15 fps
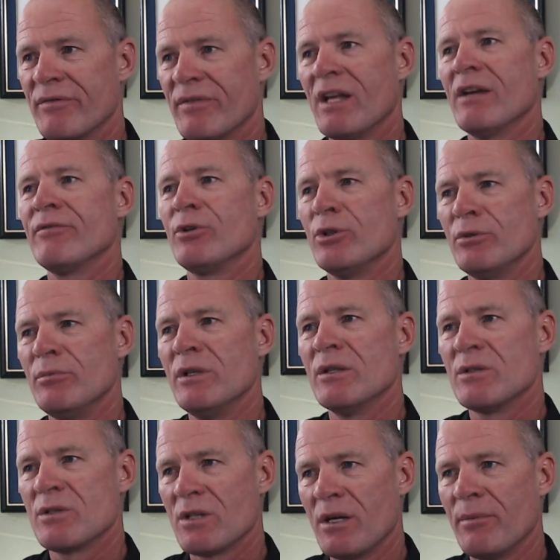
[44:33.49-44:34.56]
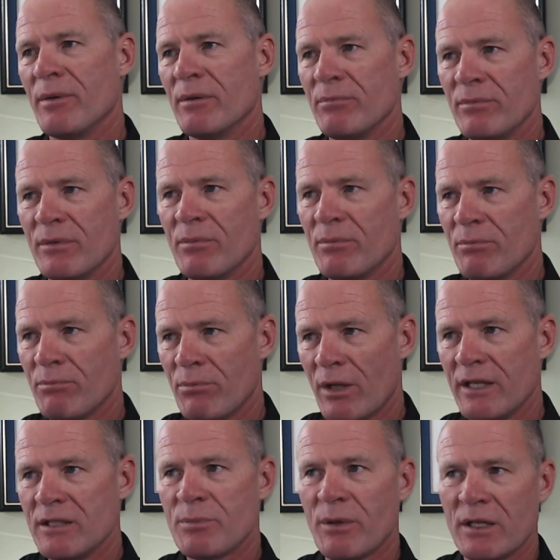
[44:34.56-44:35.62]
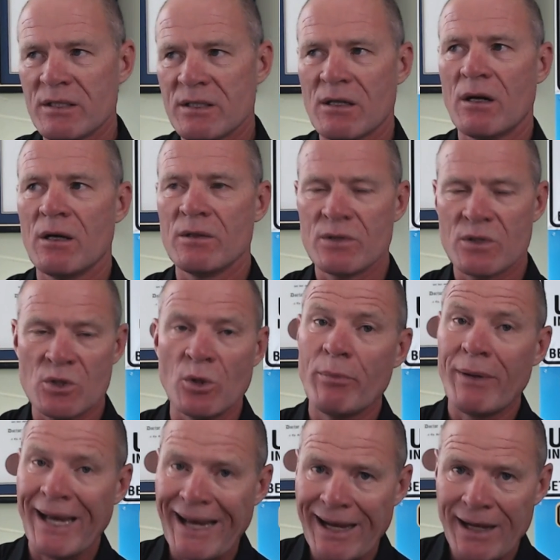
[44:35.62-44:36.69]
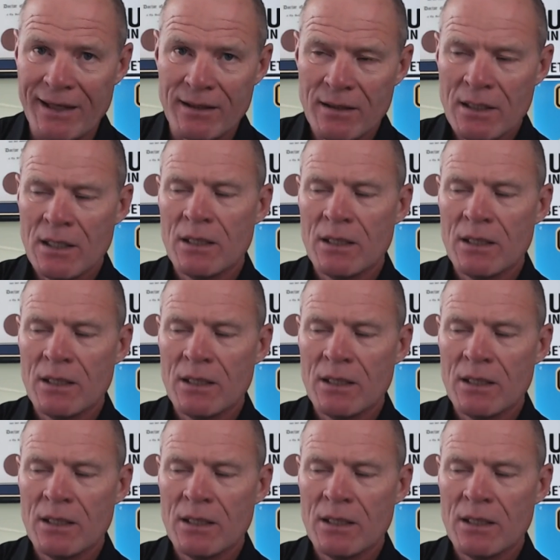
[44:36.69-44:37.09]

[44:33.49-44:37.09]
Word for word: If they have good mirrors on them, the blind spots aren't so bad,